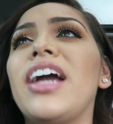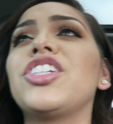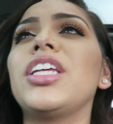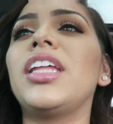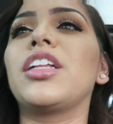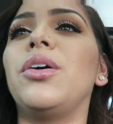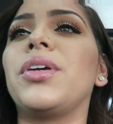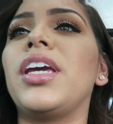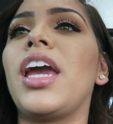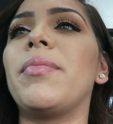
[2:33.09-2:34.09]
I actually like
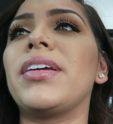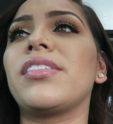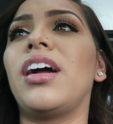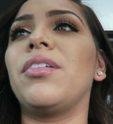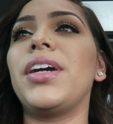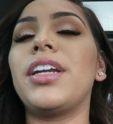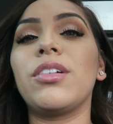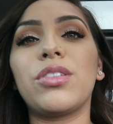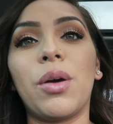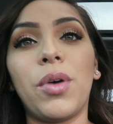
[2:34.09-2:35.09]
lowkey hate my style right
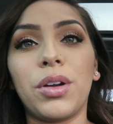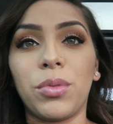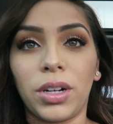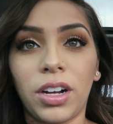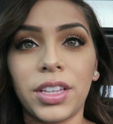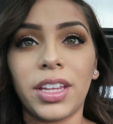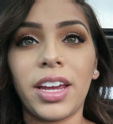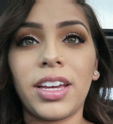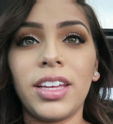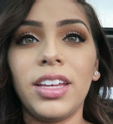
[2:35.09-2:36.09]
now, so I want to work on
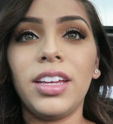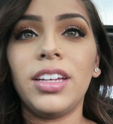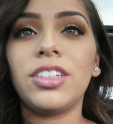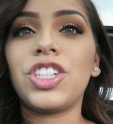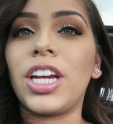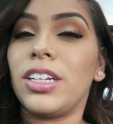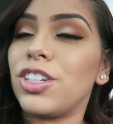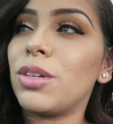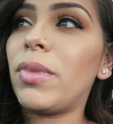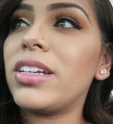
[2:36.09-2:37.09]
like
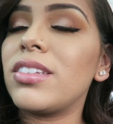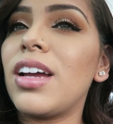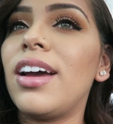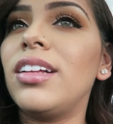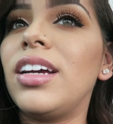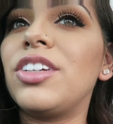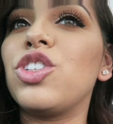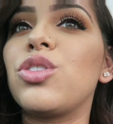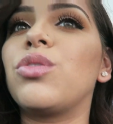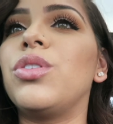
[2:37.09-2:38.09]
changing my style. I
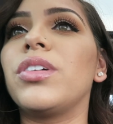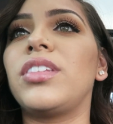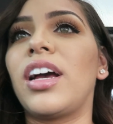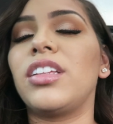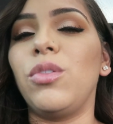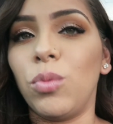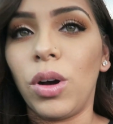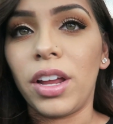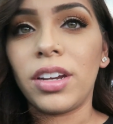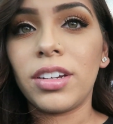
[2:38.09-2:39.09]
just don't know exactly
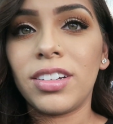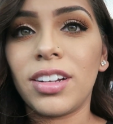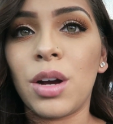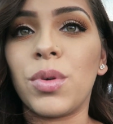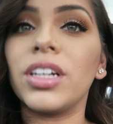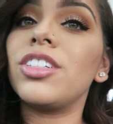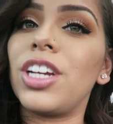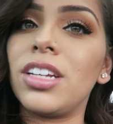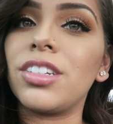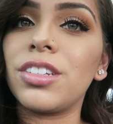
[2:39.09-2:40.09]
what I want to
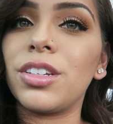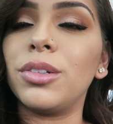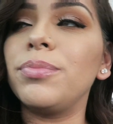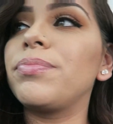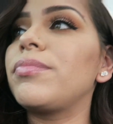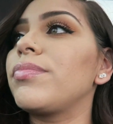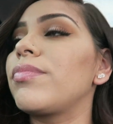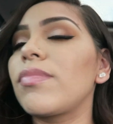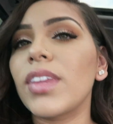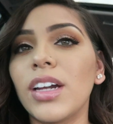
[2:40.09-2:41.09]
change it
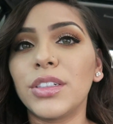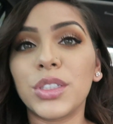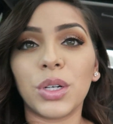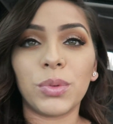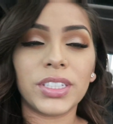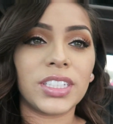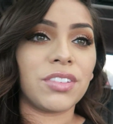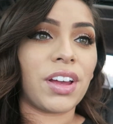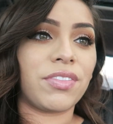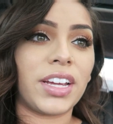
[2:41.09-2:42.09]
to. So we'll see
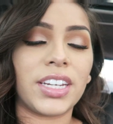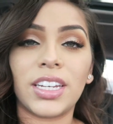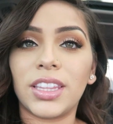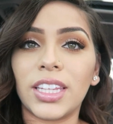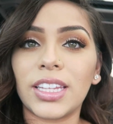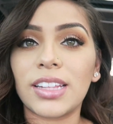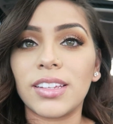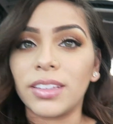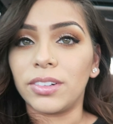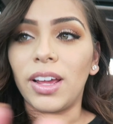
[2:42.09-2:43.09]
if I find anything
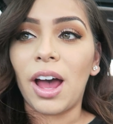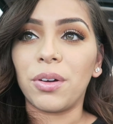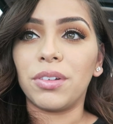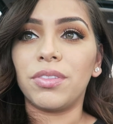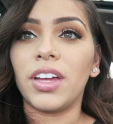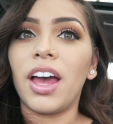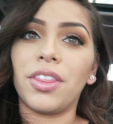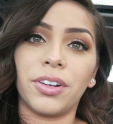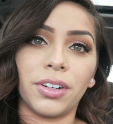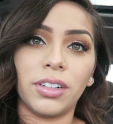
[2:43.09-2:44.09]
that's a little out of the
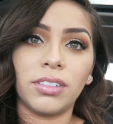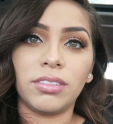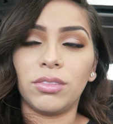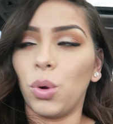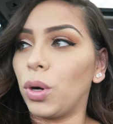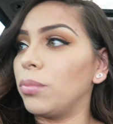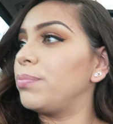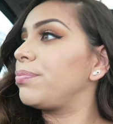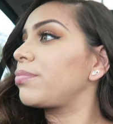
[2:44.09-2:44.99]
Heather norm.